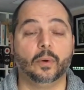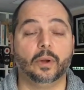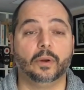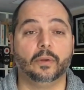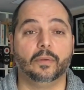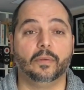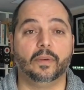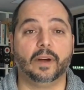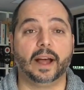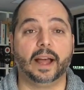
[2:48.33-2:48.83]

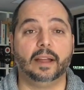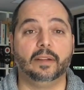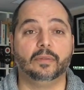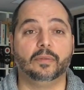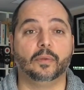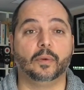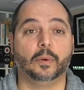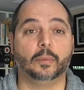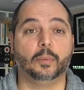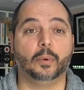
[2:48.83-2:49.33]

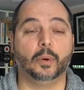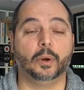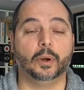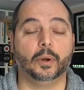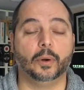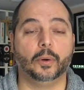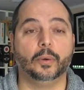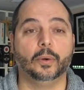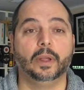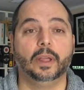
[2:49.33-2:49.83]
105
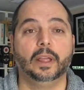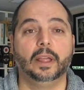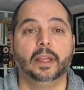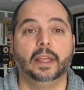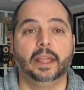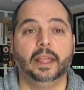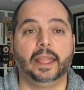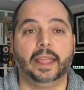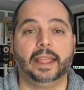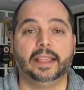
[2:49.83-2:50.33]
4.0
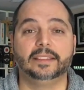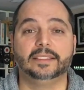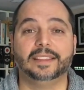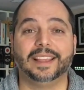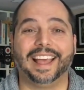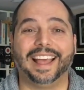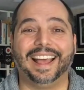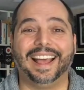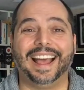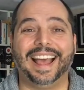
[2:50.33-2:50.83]
is
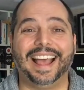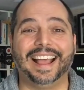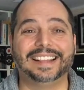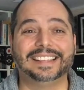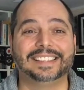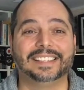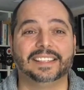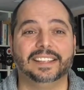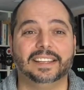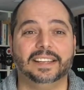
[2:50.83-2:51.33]

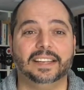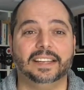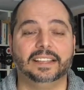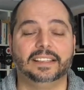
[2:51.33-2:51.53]
excellent.